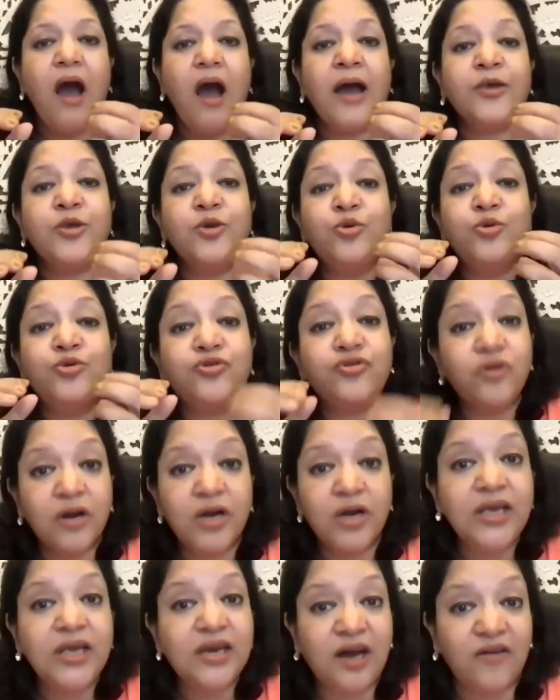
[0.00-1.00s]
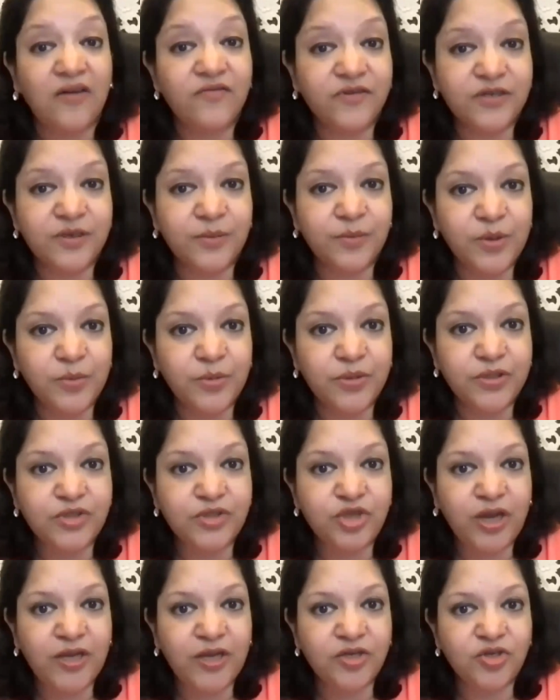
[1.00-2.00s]
are you really comfortable with
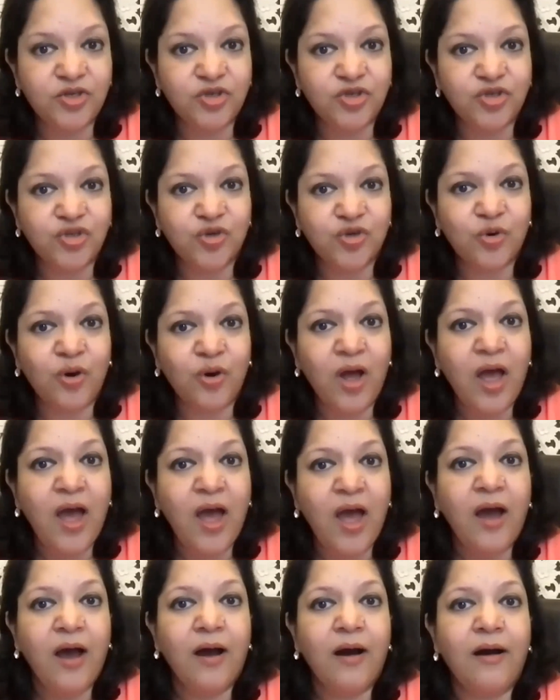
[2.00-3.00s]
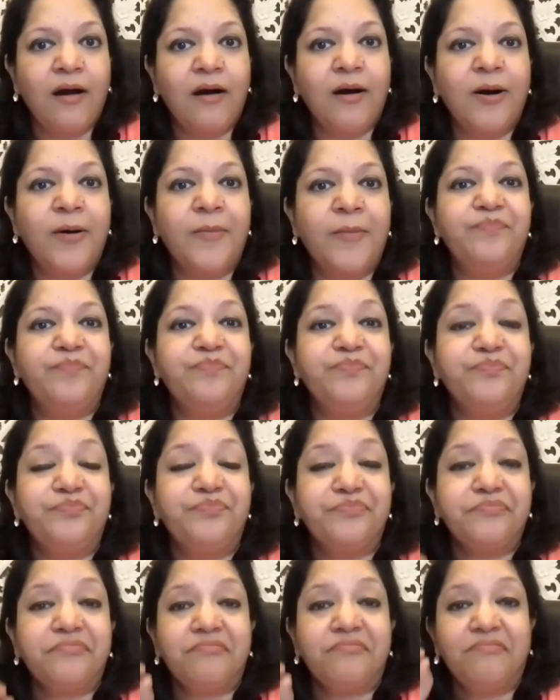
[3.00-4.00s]
change? You know, and
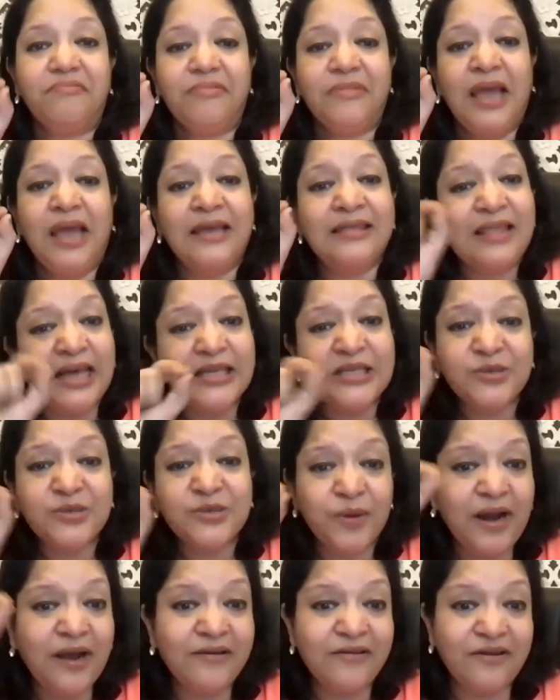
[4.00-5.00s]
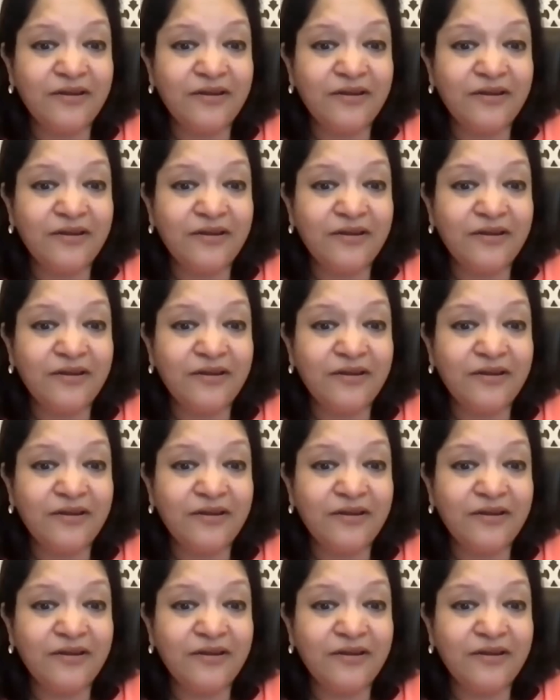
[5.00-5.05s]
that's where I